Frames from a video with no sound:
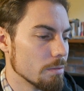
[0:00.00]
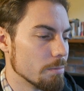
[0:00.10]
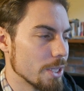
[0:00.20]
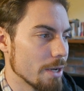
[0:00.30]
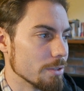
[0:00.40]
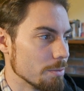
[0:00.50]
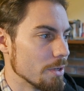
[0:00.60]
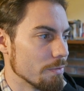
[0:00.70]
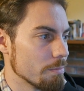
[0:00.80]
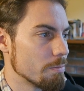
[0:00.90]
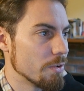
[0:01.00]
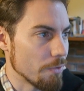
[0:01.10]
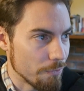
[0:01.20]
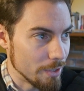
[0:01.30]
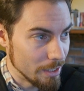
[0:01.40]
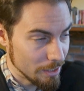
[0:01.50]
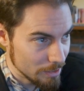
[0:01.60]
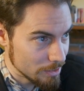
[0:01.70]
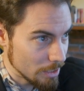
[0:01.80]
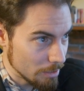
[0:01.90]
But that was a bit of a fiddly thing
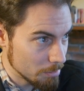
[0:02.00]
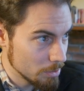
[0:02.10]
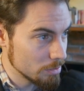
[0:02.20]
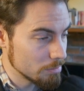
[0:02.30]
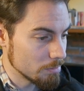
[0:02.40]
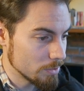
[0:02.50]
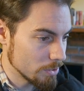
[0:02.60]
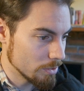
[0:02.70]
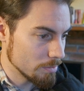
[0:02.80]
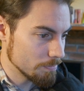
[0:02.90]
to set up. So